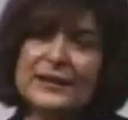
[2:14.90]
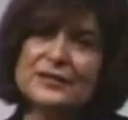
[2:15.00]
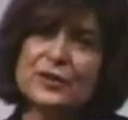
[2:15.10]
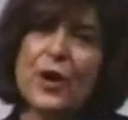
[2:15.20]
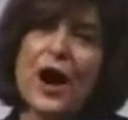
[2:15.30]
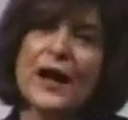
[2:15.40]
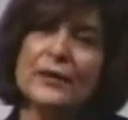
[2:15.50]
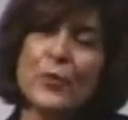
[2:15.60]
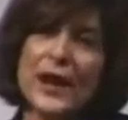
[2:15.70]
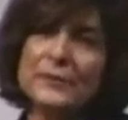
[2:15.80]
so I
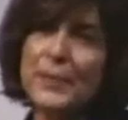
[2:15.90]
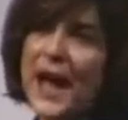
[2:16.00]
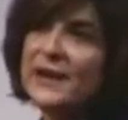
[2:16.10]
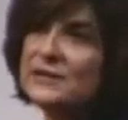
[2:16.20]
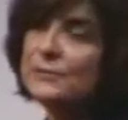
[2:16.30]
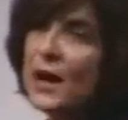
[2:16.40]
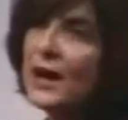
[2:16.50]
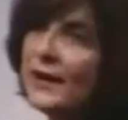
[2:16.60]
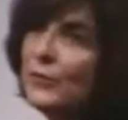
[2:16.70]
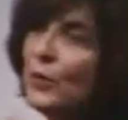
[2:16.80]
went back to
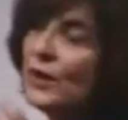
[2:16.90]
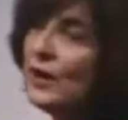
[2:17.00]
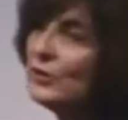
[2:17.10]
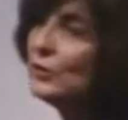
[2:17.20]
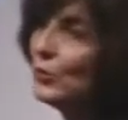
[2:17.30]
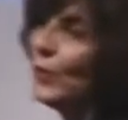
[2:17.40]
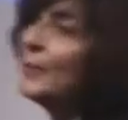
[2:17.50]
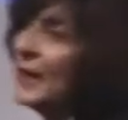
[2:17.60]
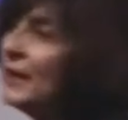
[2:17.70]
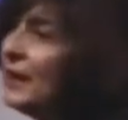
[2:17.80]
my 100
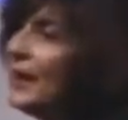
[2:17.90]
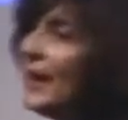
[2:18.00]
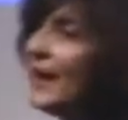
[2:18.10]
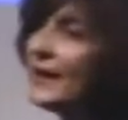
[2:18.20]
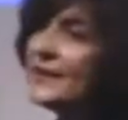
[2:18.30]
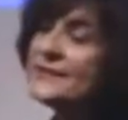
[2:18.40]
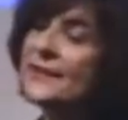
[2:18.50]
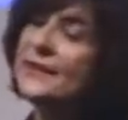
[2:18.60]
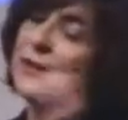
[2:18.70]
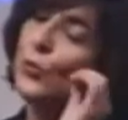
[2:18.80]
women, and I
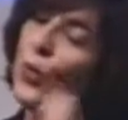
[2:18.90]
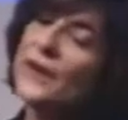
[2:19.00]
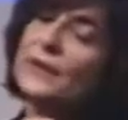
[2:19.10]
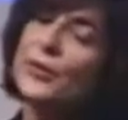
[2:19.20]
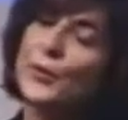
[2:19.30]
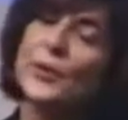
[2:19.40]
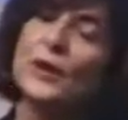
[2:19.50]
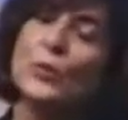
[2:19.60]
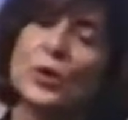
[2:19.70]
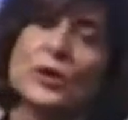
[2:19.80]
said, in 1 to
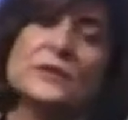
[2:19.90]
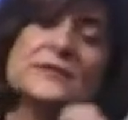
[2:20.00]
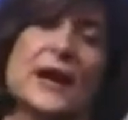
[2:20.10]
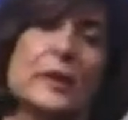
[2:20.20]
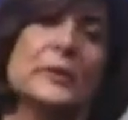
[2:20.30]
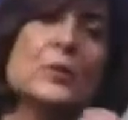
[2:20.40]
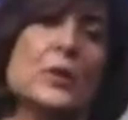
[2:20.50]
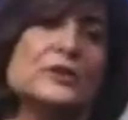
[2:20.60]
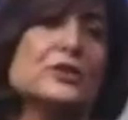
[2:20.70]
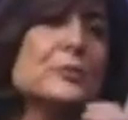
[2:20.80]
3 words, tell me
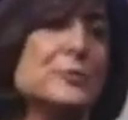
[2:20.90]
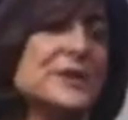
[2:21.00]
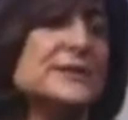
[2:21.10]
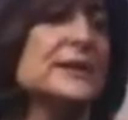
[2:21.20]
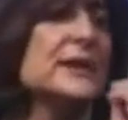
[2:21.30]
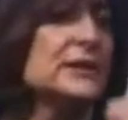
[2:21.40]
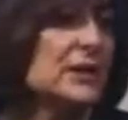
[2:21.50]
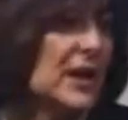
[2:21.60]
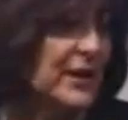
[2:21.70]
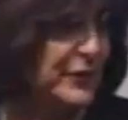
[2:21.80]
what you're missing in
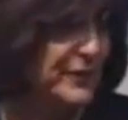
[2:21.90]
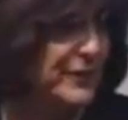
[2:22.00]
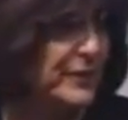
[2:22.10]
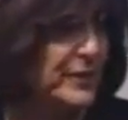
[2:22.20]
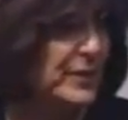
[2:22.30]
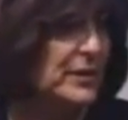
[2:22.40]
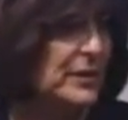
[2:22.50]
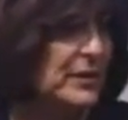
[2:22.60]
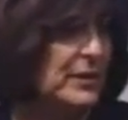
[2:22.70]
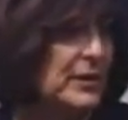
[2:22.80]
life.
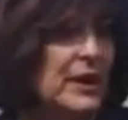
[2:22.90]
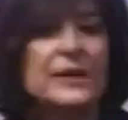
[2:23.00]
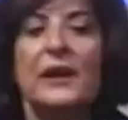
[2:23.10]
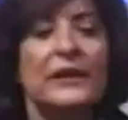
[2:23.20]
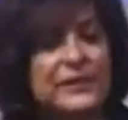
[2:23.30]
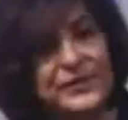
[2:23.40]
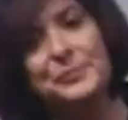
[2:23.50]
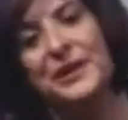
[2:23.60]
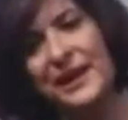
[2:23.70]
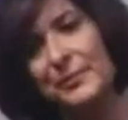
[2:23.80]
None of
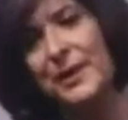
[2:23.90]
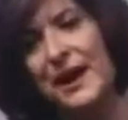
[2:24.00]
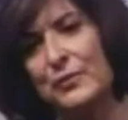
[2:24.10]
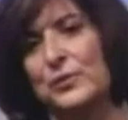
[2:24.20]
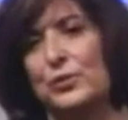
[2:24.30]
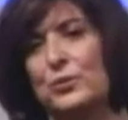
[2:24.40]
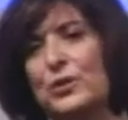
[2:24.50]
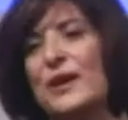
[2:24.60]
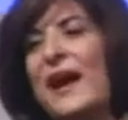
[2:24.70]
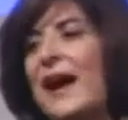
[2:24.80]
them came back with the
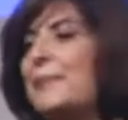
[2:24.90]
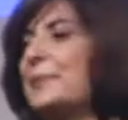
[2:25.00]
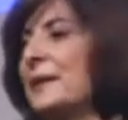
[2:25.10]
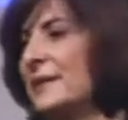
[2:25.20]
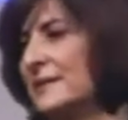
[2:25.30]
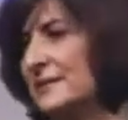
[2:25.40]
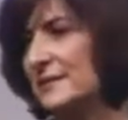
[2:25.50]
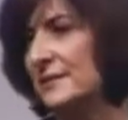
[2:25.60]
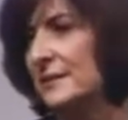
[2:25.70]
word happiness.